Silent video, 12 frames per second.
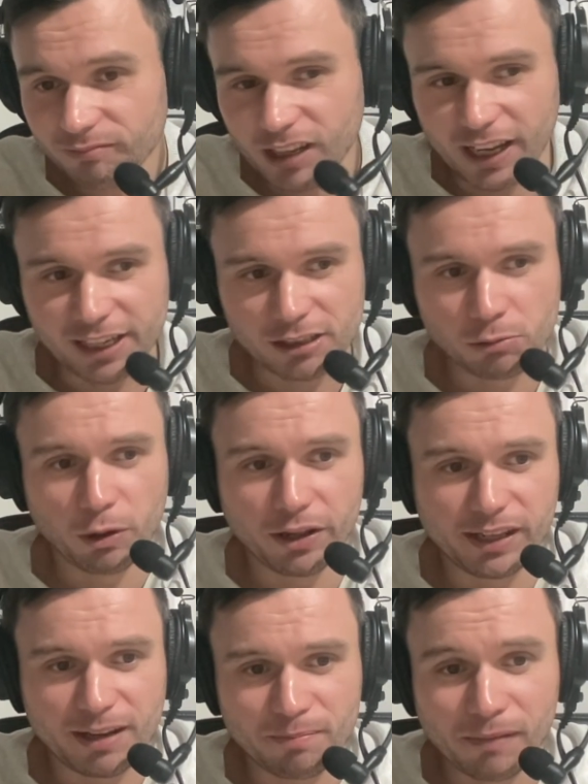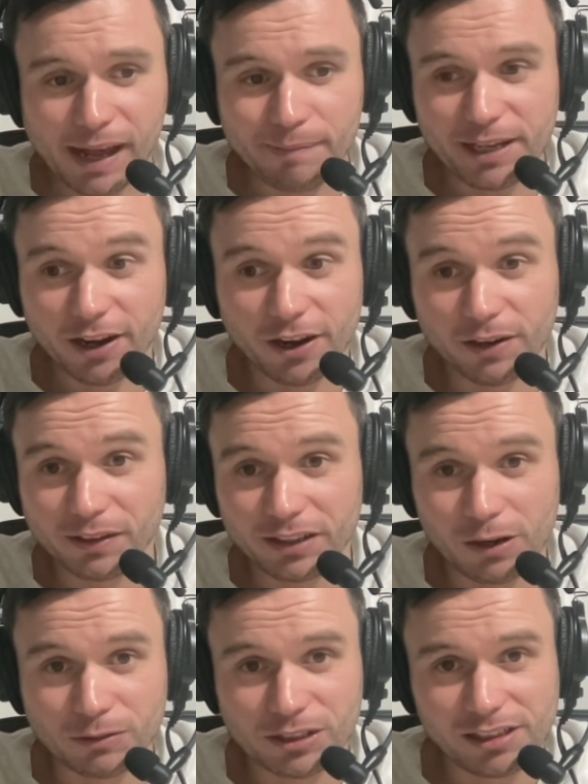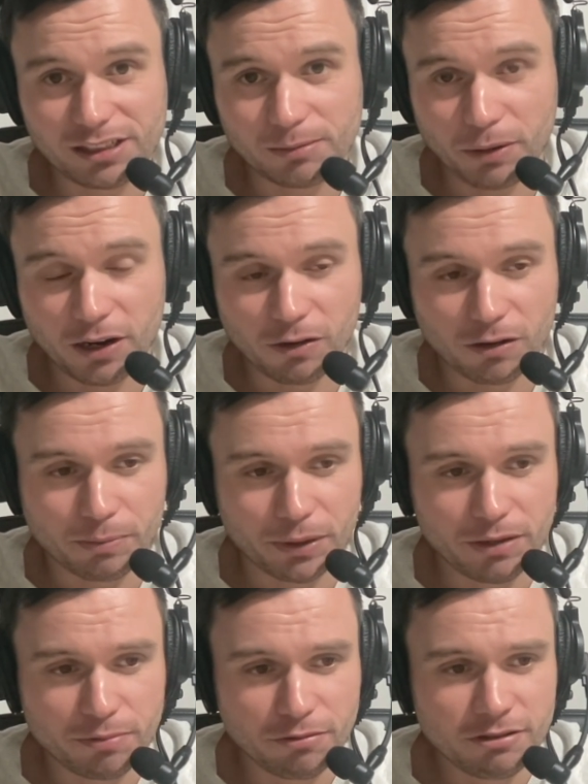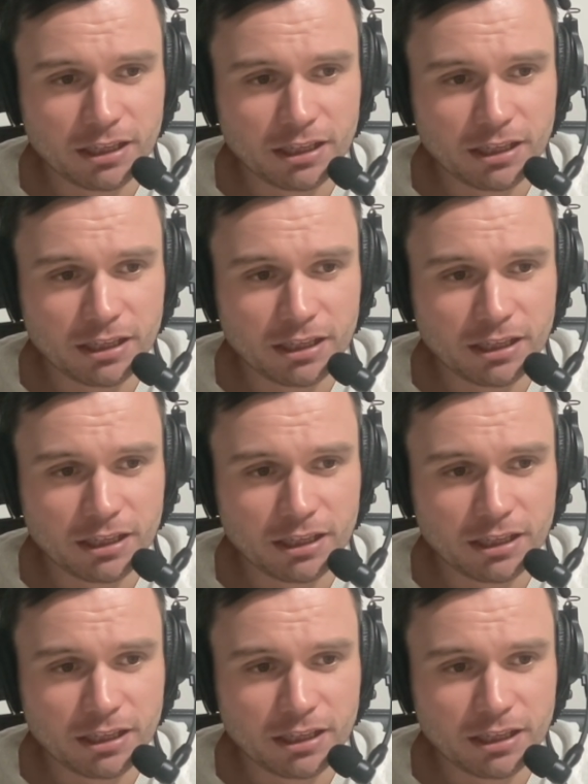it's one that may be going unnoticed by a lot of people,